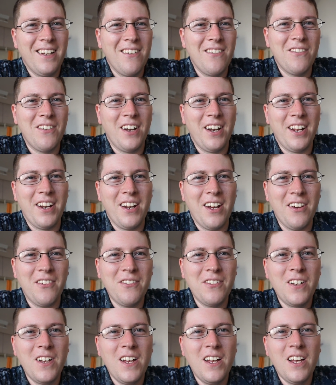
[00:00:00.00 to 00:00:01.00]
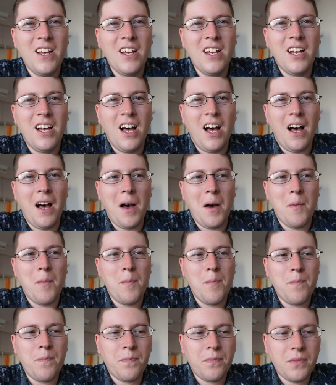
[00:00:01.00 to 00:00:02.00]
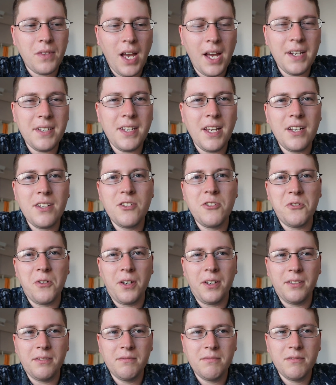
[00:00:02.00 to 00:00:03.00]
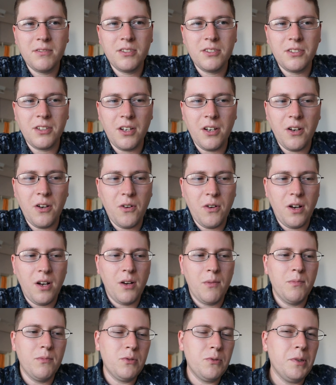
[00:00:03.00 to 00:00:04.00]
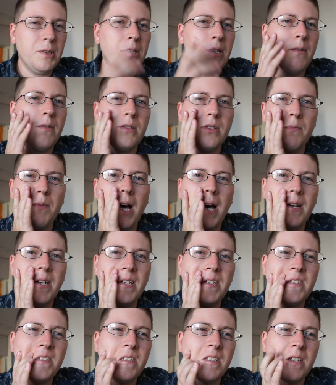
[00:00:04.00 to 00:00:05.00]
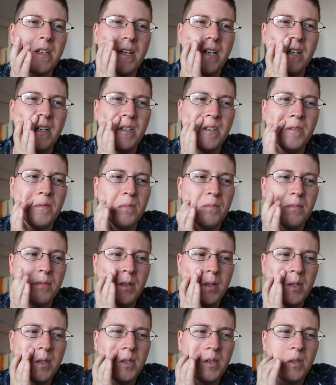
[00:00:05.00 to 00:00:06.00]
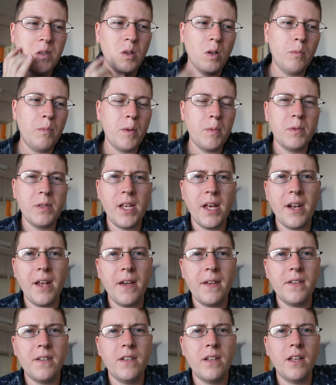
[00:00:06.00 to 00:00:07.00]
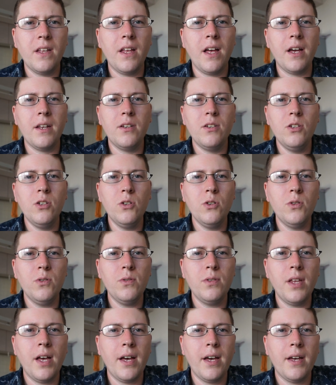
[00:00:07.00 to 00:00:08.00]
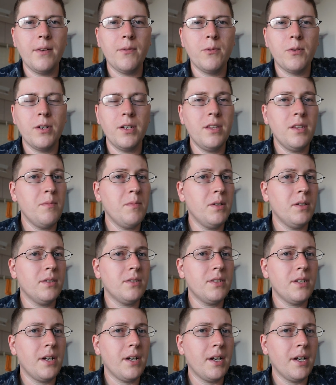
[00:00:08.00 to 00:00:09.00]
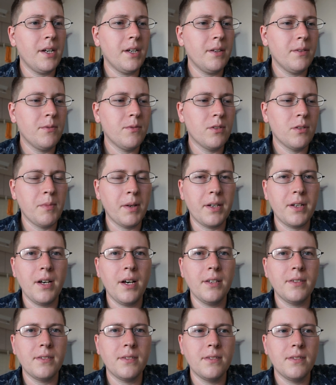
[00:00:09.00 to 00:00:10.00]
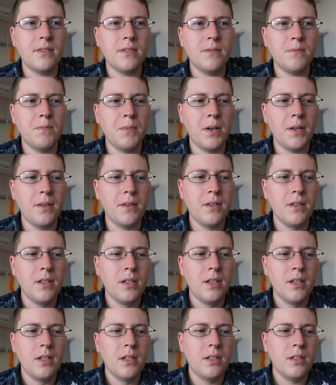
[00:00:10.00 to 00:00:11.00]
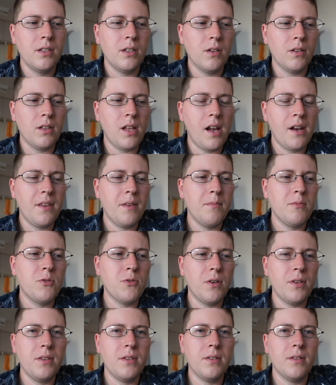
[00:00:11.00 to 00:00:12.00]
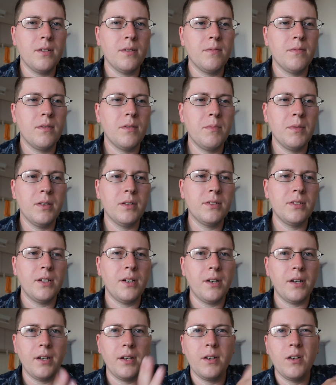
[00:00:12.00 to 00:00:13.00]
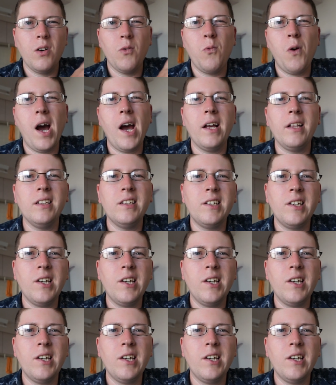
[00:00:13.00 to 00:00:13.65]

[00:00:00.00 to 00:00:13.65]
funny enough, I decided to join. So I was really nervous about it. The only people that I knew that were in the military were my cousins, but, you know, a lot of them joined the military a while